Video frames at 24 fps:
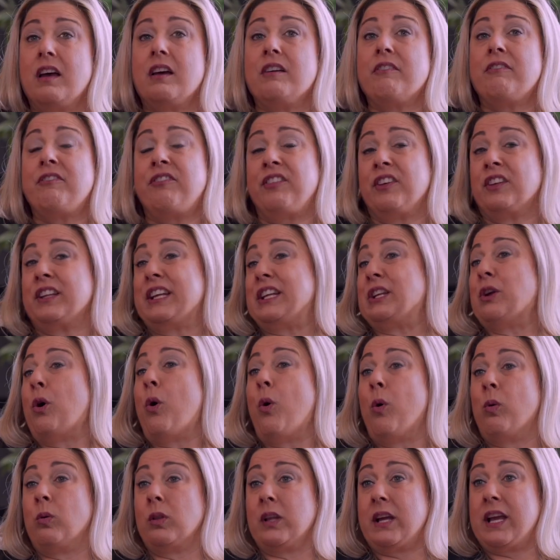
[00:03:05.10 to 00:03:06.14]
feeling
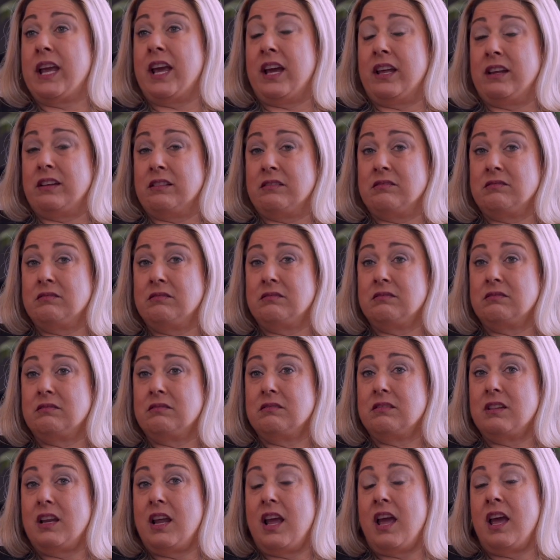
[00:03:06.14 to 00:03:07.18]
whole again.
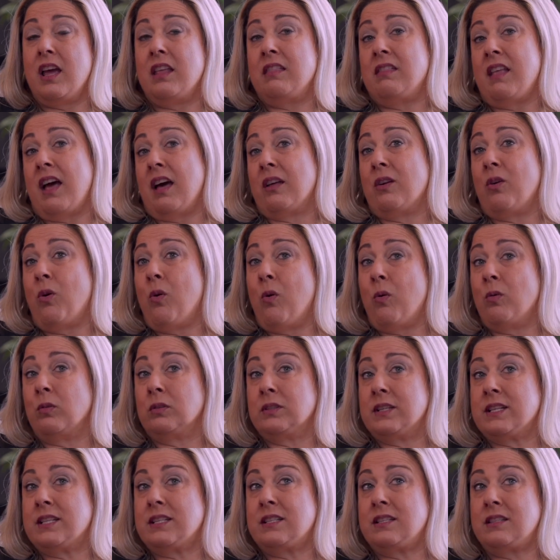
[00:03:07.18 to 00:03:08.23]
And that
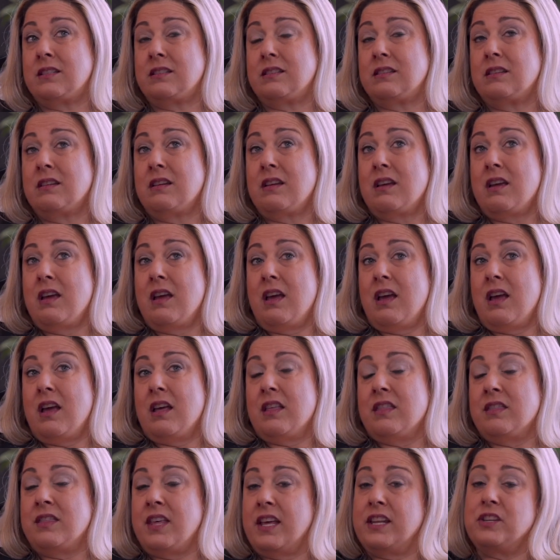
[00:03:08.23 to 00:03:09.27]
wholeness
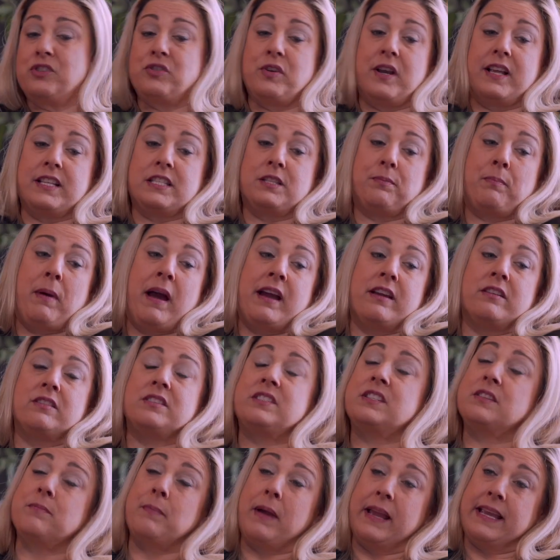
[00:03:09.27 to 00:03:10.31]
then transpires
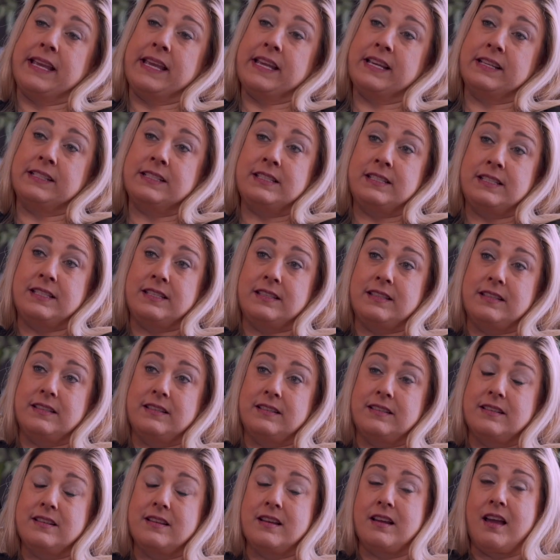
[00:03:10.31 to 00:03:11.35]
to my kids
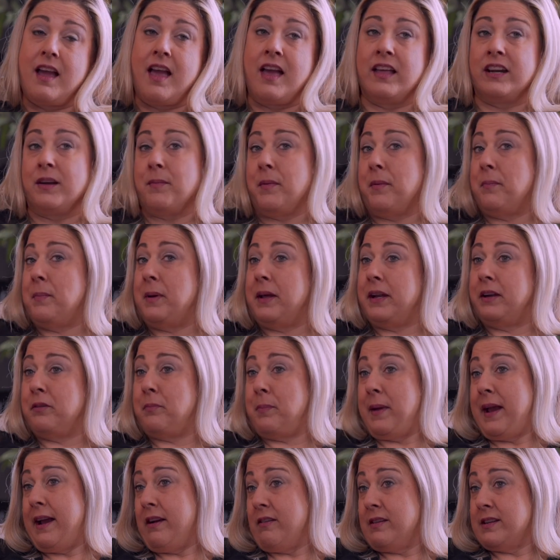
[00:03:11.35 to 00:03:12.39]
and I'm a better
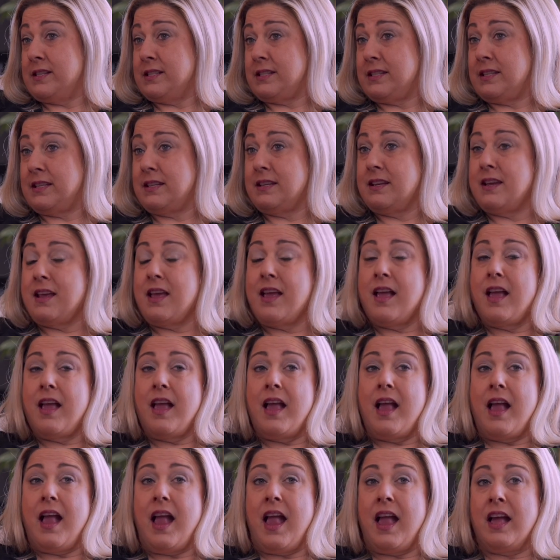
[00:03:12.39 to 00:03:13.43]
parent.
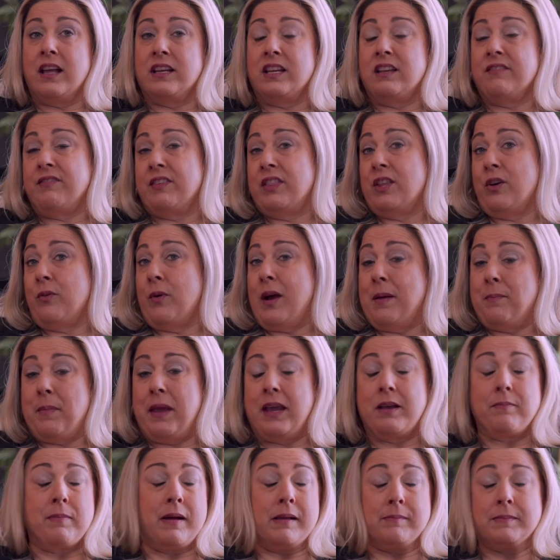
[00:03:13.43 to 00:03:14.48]
And even though I
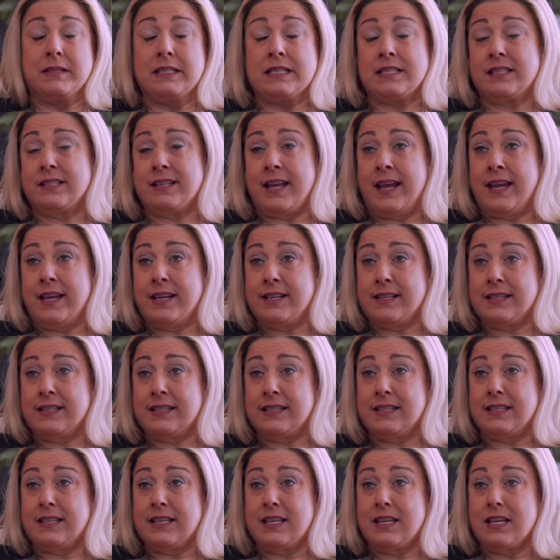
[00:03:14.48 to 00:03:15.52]
make my
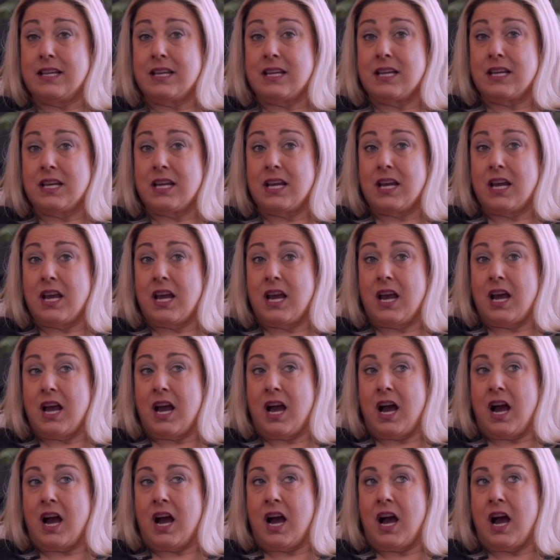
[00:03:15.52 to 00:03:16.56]
mistakes,
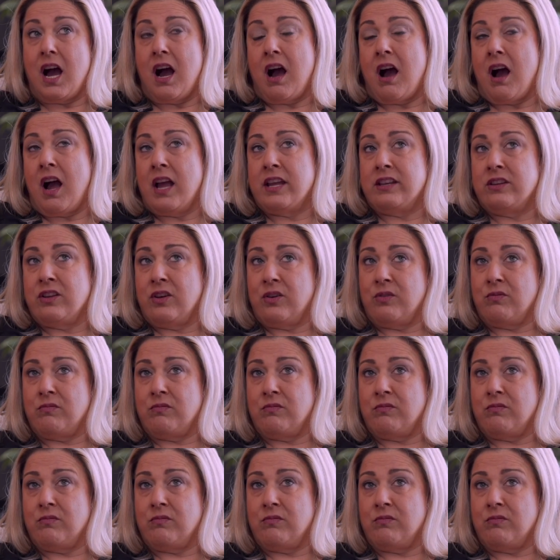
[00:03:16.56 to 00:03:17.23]
I know